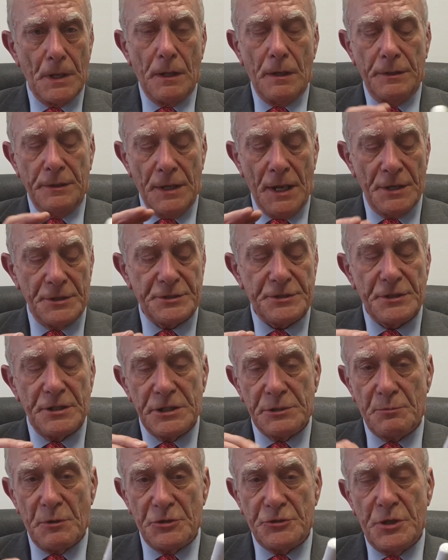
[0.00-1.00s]
Nuts,
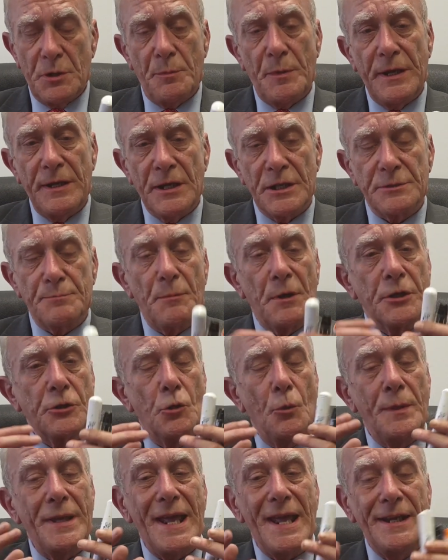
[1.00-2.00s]
especially peanuts, but it
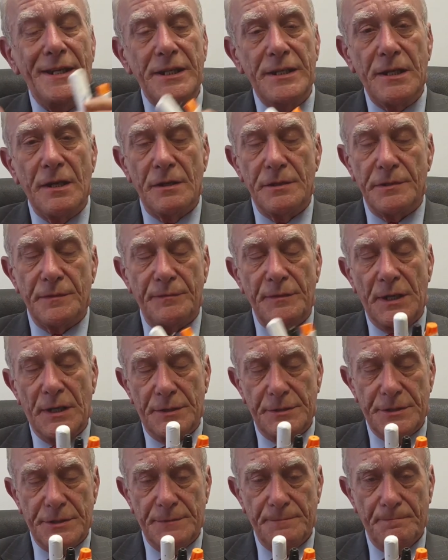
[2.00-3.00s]
could be any kind of
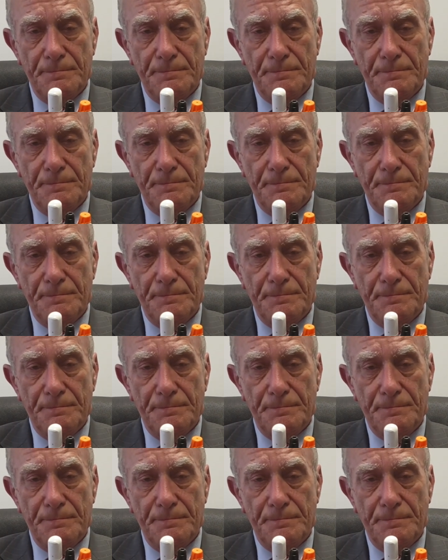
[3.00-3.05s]
nut.